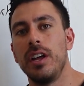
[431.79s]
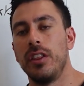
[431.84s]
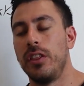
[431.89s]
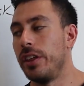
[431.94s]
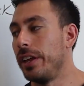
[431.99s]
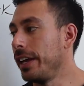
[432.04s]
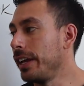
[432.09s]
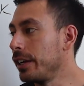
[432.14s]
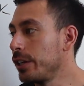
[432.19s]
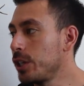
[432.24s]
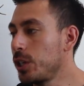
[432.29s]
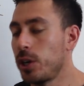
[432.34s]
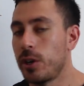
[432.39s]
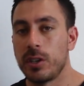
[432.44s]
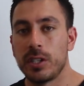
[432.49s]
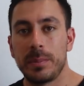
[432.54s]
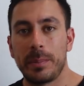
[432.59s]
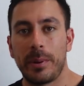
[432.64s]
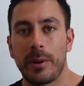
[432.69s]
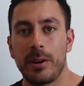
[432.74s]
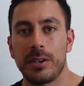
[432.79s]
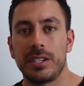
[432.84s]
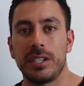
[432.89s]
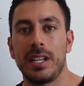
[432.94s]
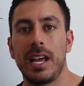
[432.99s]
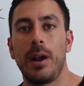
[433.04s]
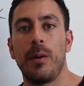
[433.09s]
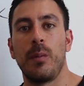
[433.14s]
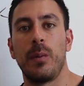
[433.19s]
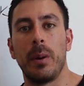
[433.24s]
the insurance person
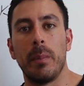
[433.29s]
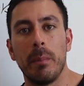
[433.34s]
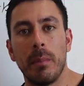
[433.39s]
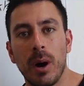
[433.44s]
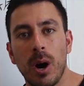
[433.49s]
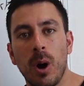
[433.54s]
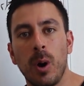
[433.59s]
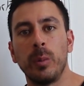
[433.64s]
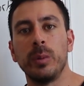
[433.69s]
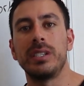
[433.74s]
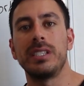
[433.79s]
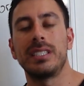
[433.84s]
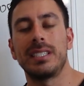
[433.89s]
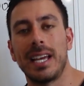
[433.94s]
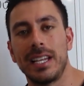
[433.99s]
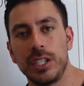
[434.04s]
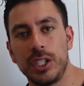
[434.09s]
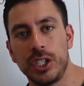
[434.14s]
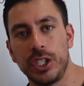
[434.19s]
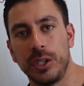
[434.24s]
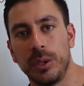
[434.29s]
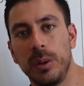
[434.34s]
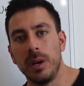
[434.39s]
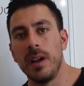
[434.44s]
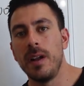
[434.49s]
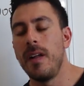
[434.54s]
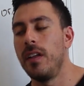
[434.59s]
that Ramon sent you.